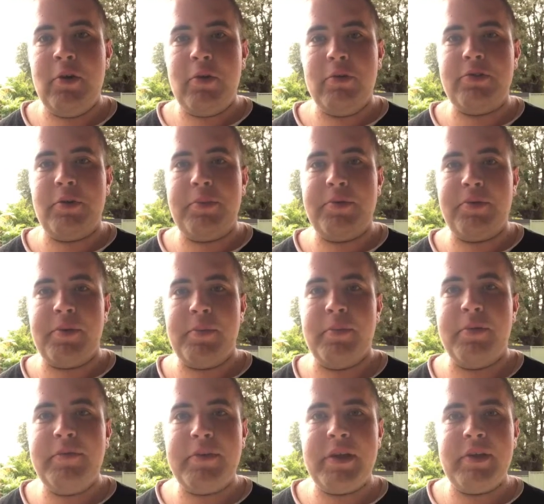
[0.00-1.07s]
Also, we're doing
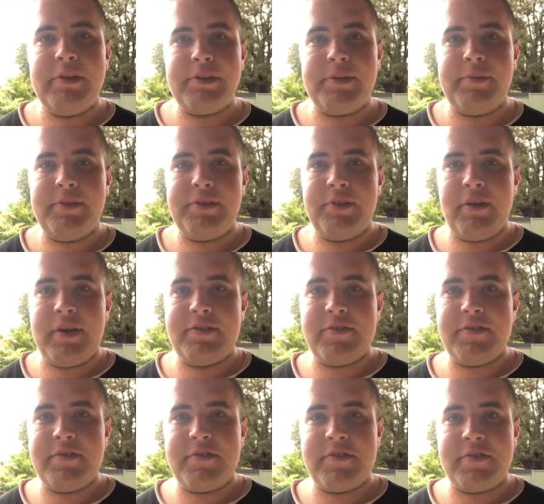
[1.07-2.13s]
more videos coming to you guys
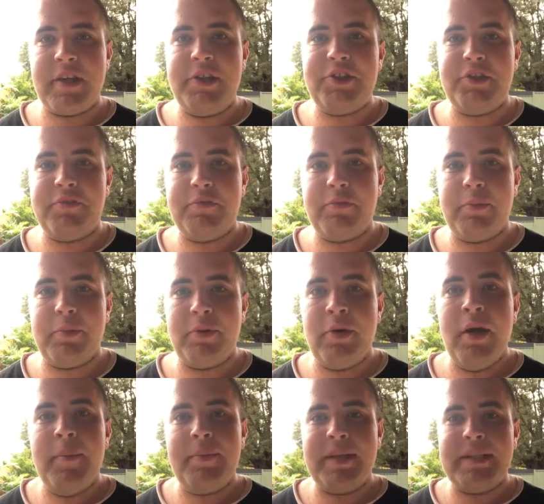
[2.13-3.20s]
soon. So stay tuned for more.
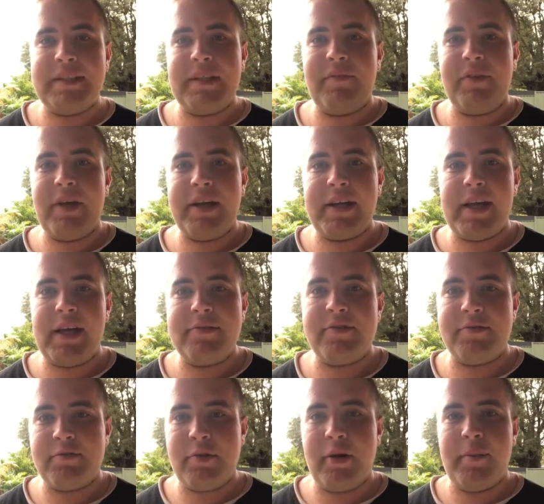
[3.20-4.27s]
Plus, leave a like and
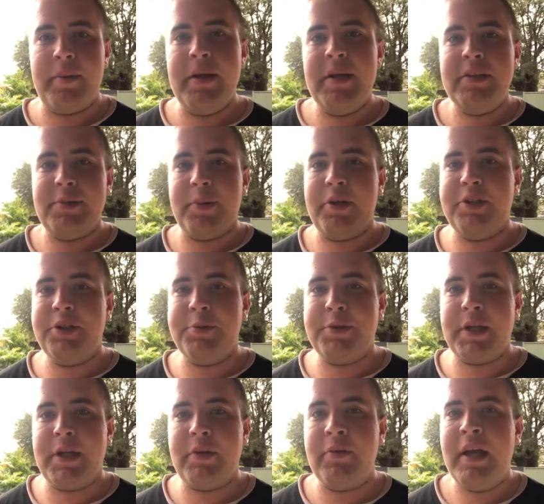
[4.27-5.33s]
subscribe to my YouTube
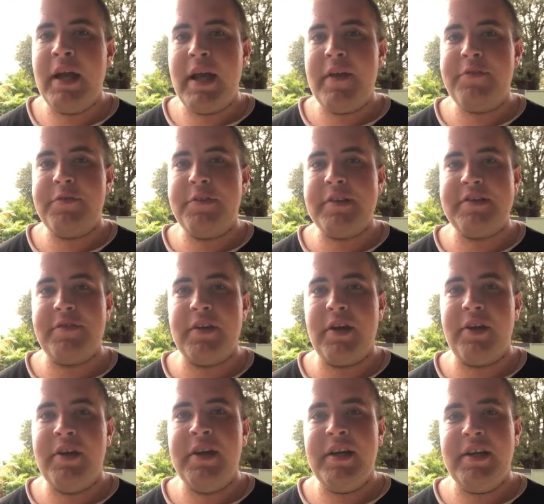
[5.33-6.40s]
channel and for this
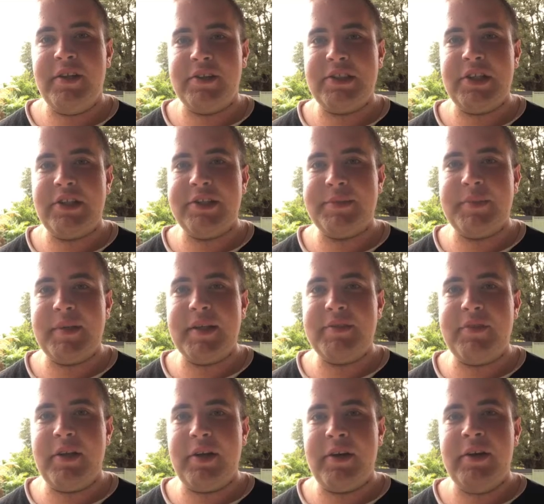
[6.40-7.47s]
video. And I'll see you guys in my next
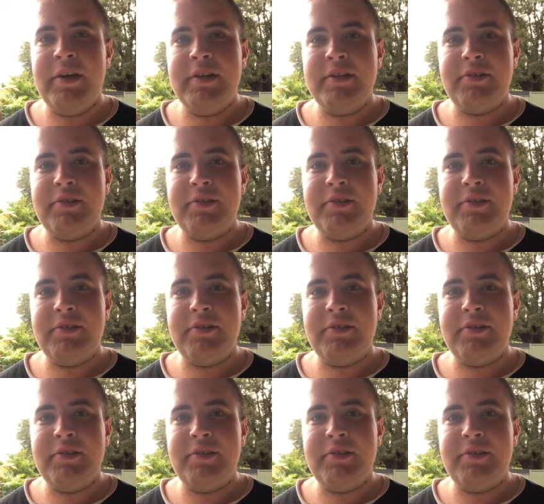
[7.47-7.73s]
video.